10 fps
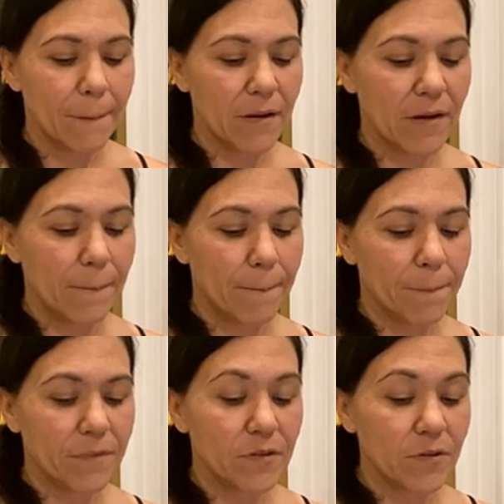All right,
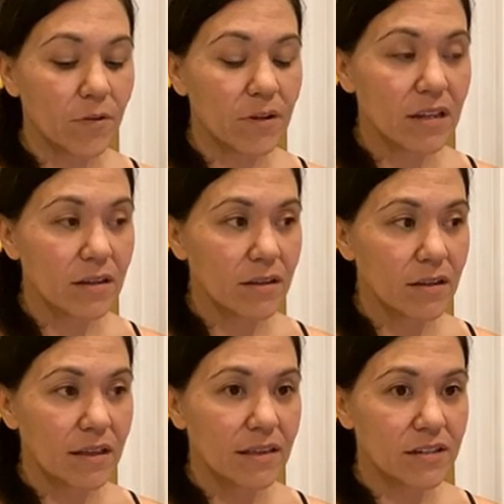so don't eat
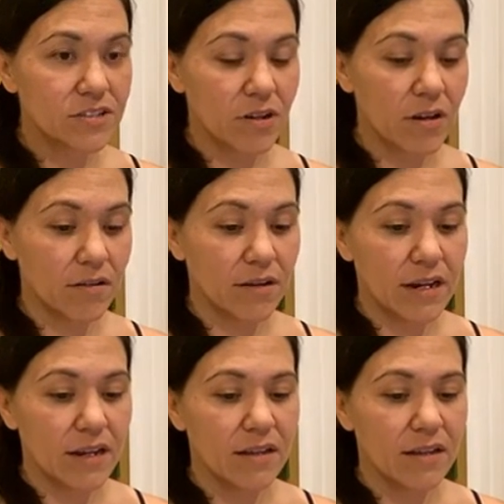unless you're hungry.